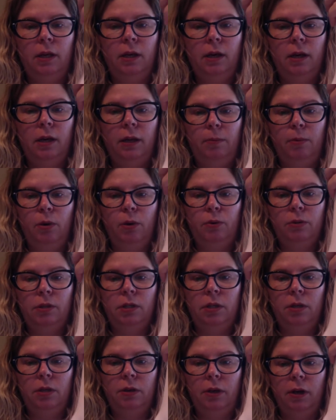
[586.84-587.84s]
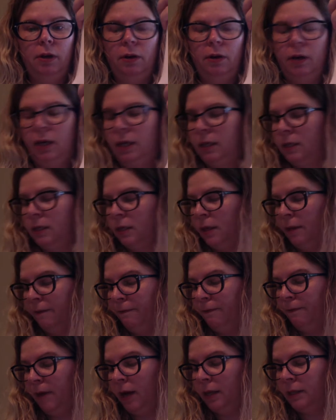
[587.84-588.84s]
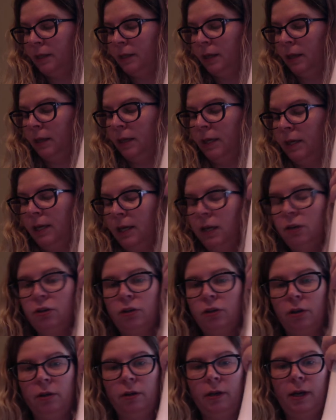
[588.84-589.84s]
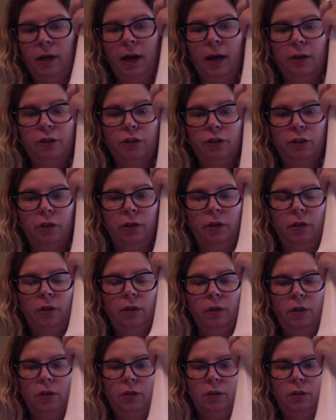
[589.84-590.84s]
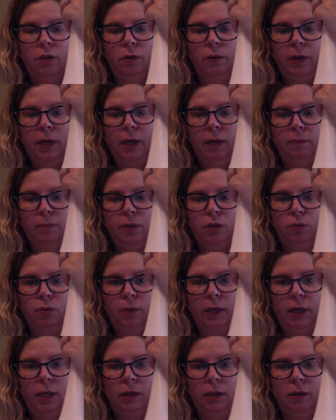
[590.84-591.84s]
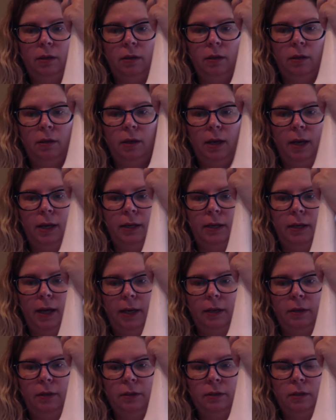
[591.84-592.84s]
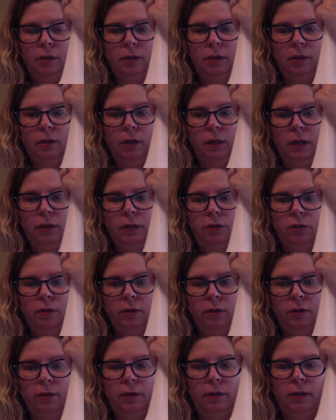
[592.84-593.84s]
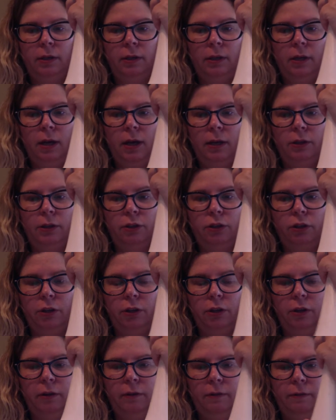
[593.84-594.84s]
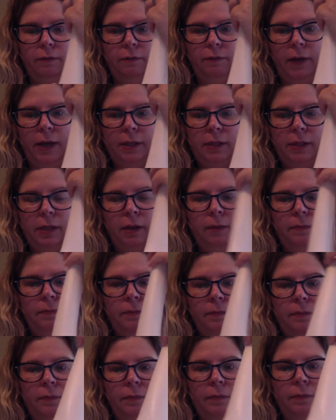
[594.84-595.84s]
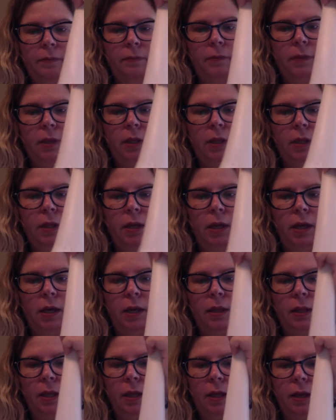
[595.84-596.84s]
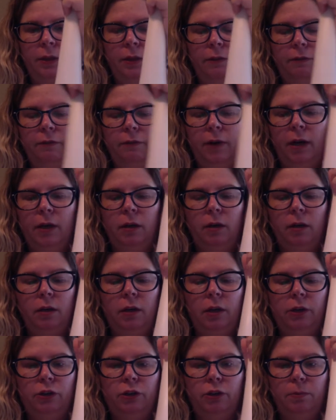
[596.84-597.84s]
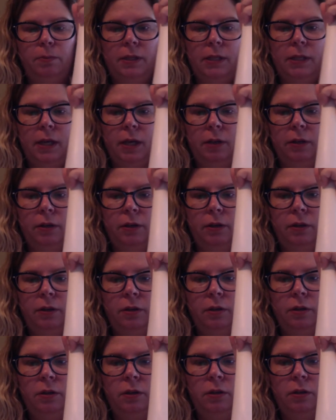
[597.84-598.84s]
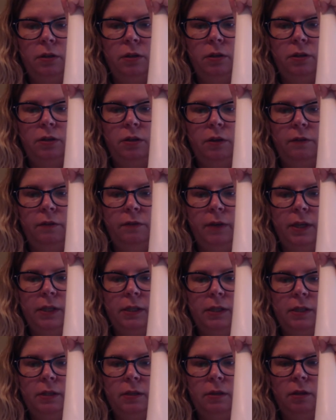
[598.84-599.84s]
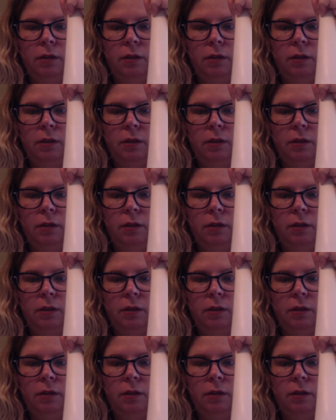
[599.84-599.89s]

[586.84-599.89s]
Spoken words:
On the posterior is the fossa, the intercondylar. So in between condyles, intercondylar fossa. And then on the front is your patellar surface.